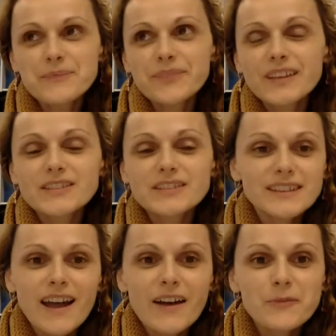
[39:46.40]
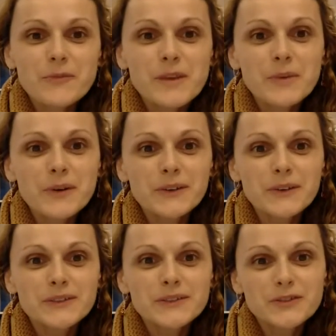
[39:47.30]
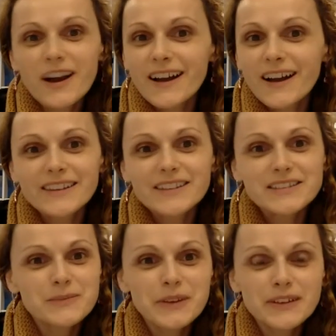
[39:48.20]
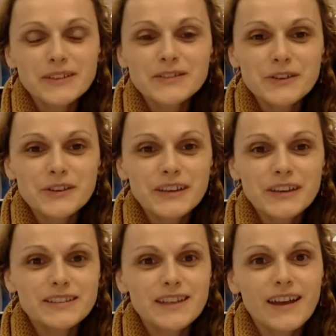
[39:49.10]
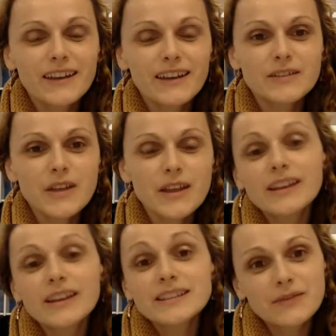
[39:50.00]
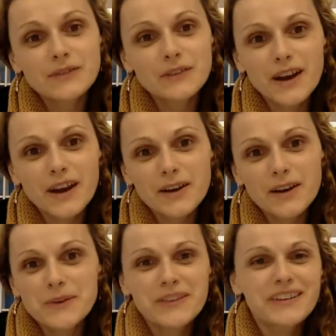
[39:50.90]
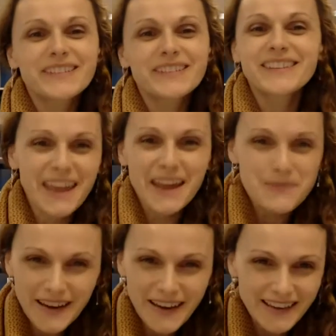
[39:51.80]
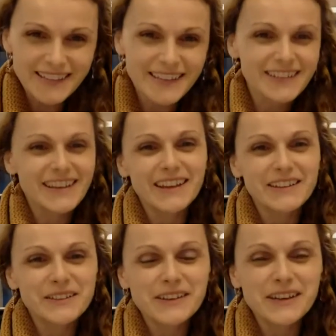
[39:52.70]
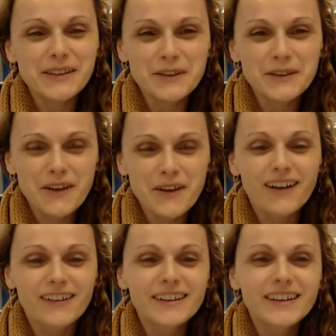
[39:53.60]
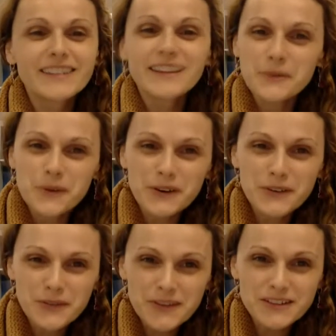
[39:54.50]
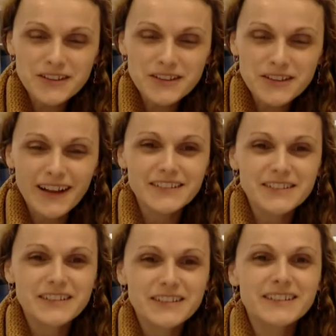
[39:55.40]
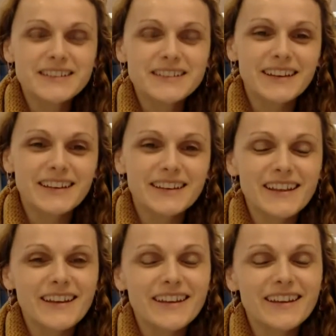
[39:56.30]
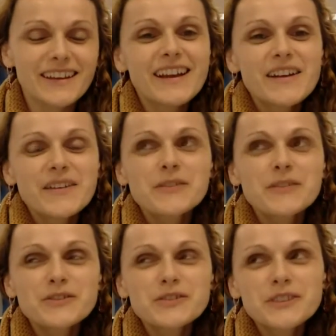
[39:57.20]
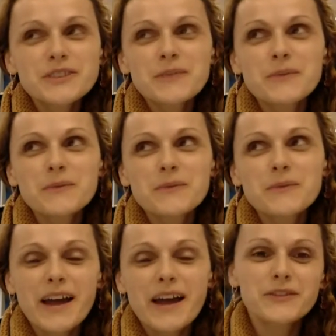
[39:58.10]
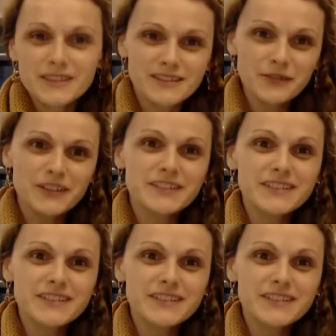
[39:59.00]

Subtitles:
just have people try to build circuits and in a safe environment where they can't break anything, they can't do anything wrong, they can work through the challenges. And usually we have different